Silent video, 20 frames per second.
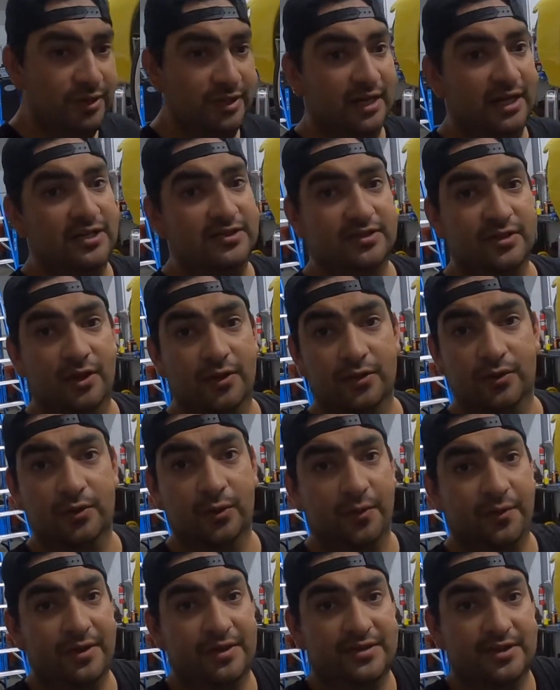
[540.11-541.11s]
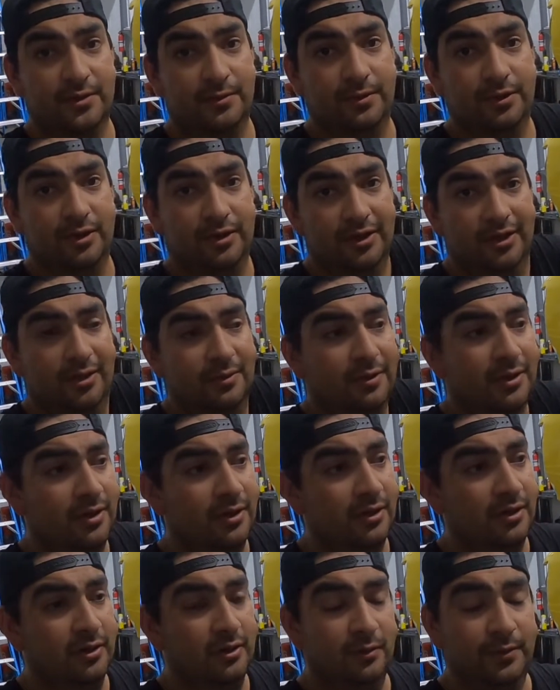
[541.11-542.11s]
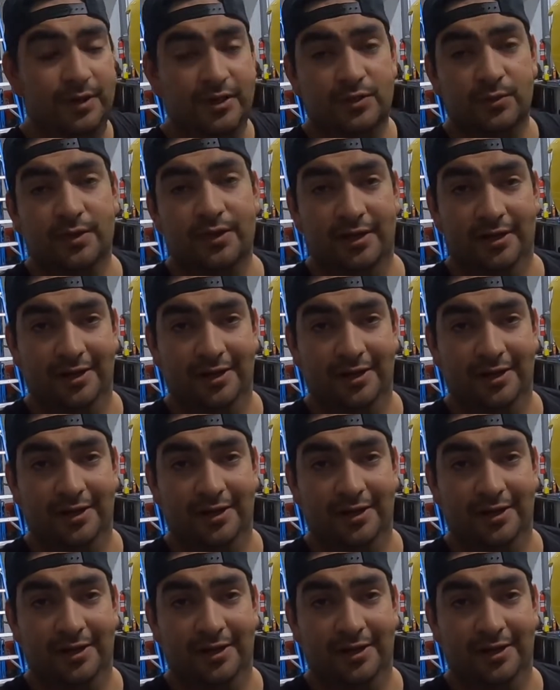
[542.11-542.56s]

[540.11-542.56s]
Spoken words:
guys all the cool things that we get to work on